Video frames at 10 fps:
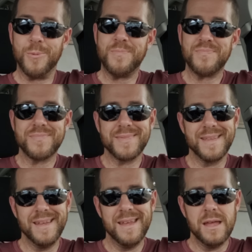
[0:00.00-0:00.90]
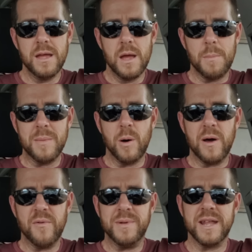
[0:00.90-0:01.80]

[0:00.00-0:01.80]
Me and my wife have been